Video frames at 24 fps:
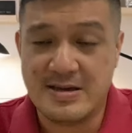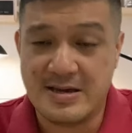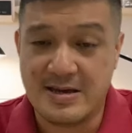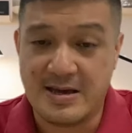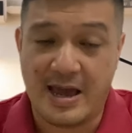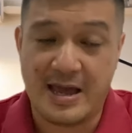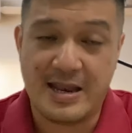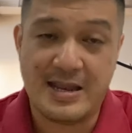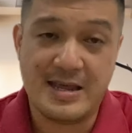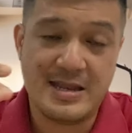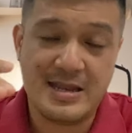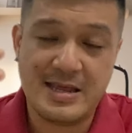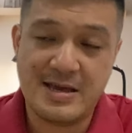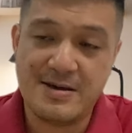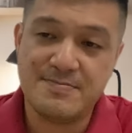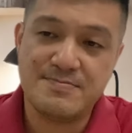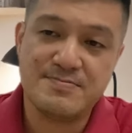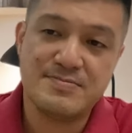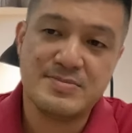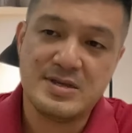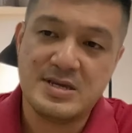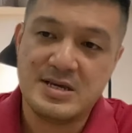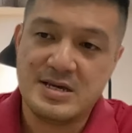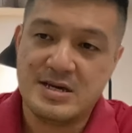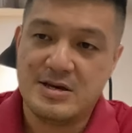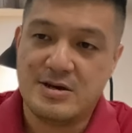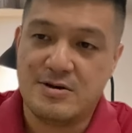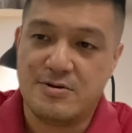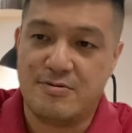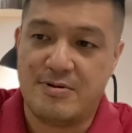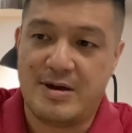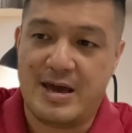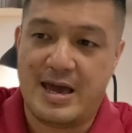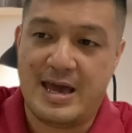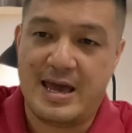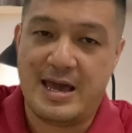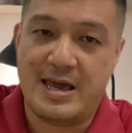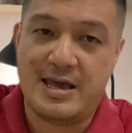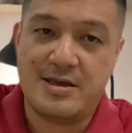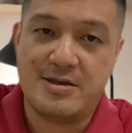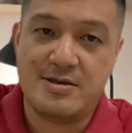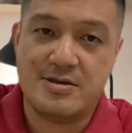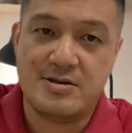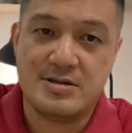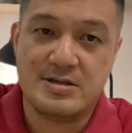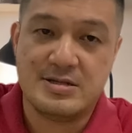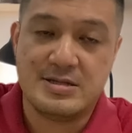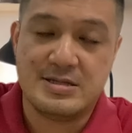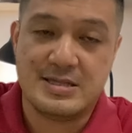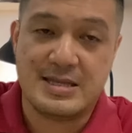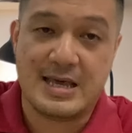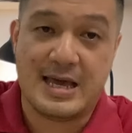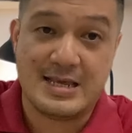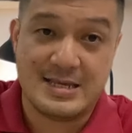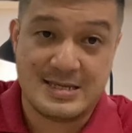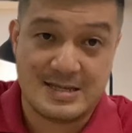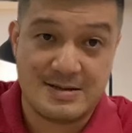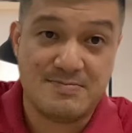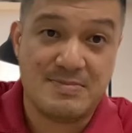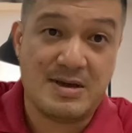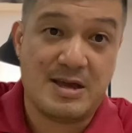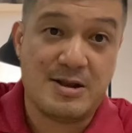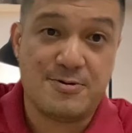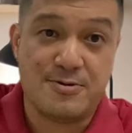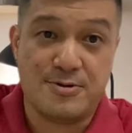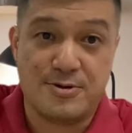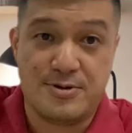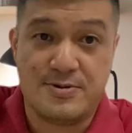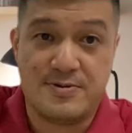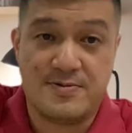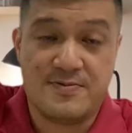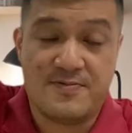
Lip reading: Adenium, where that is the main road.